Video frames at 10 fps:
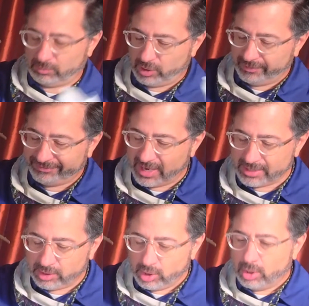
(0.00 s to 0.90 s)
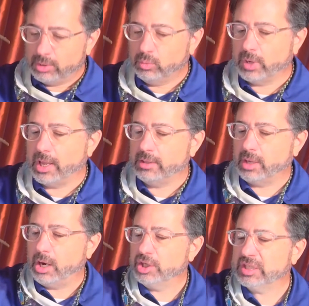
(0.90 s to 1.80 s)
We'll find an
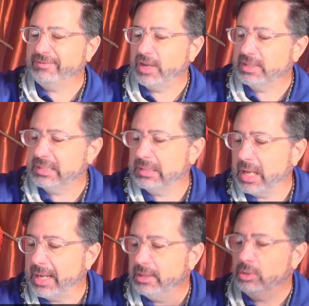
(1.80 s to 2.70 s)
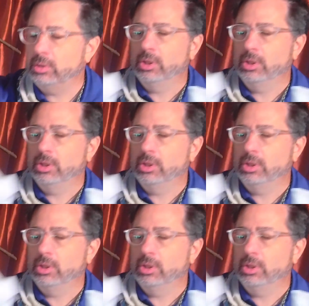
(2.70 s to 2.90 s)
Arts Fest style.